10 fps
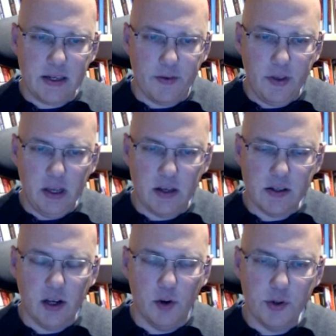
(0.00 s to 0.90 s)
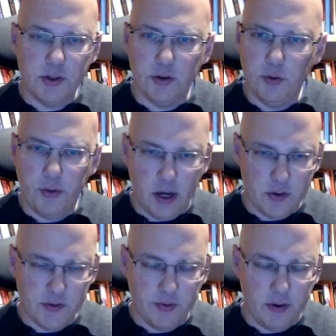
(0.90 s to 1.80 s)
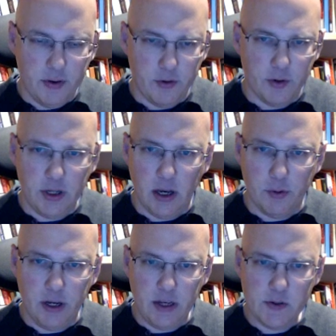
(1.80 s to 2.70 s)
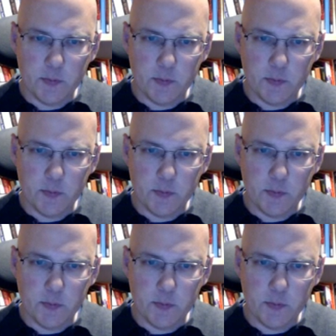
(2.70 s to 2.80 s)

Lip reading: I think he is close to 2,500 nowadays.